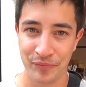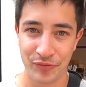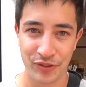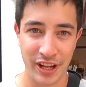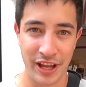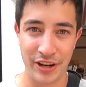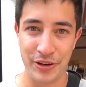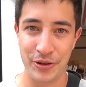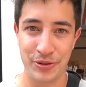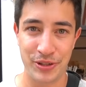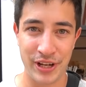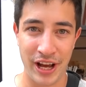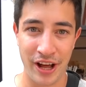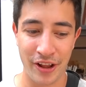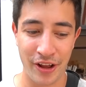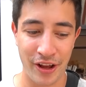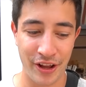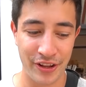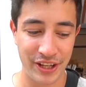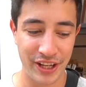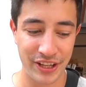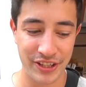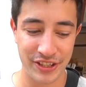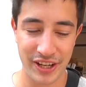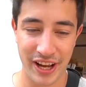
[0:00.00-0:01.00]
That Nutella
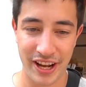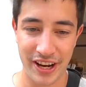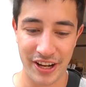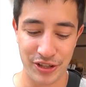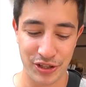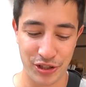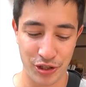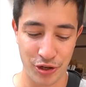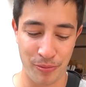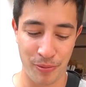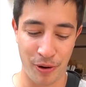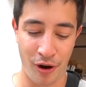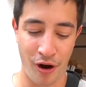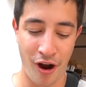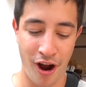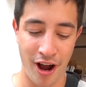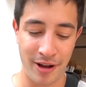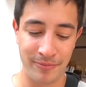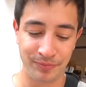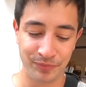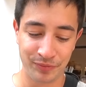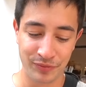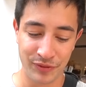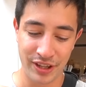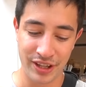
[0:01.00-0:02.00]
on the inside is super hot.
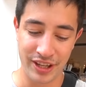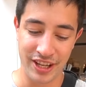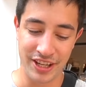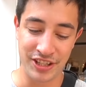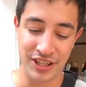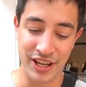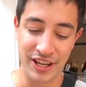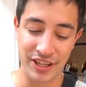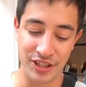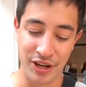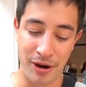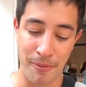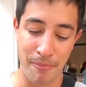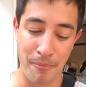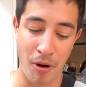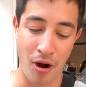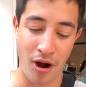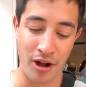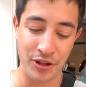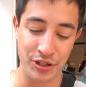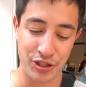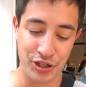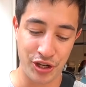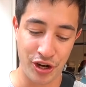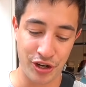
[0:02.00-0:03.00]
These things are
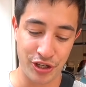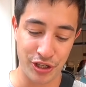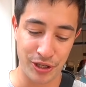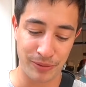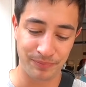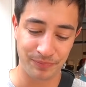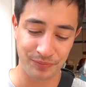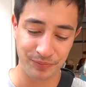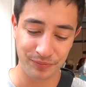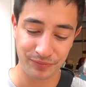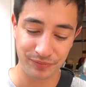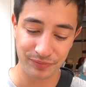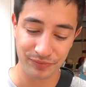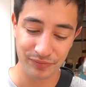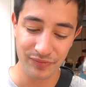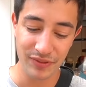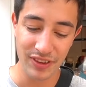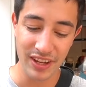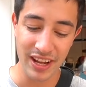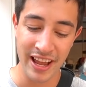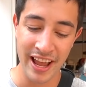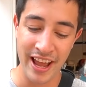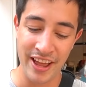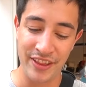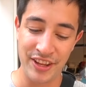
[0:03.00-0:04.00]
monsters,
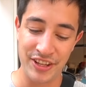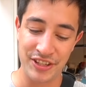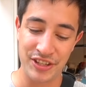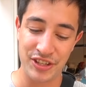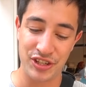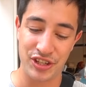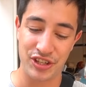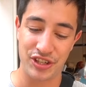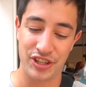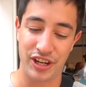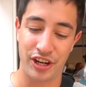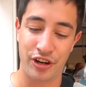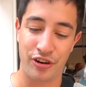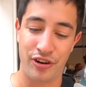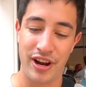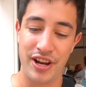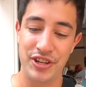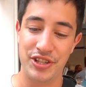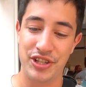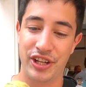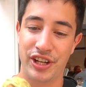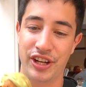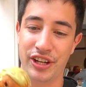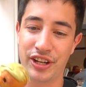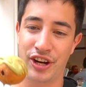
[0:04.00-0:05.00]
and this is just a
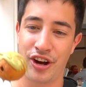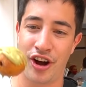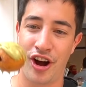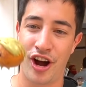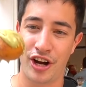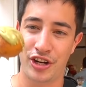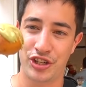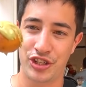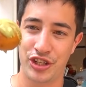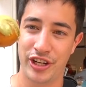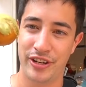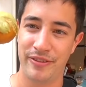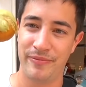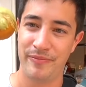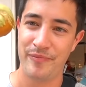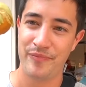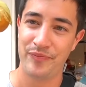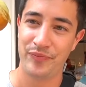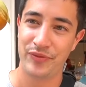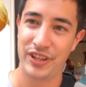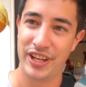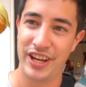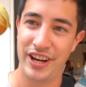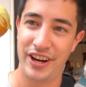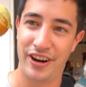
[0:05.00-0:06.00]
crazy concoction
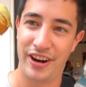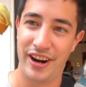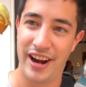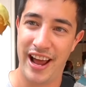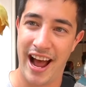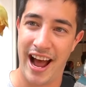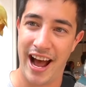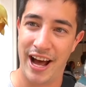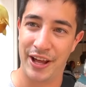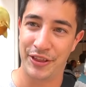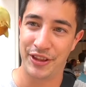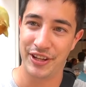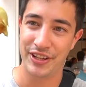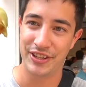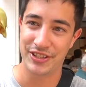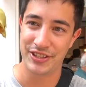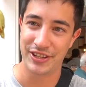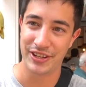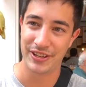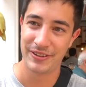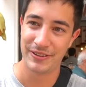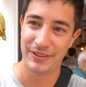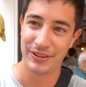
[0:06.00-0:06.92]
here in Athens.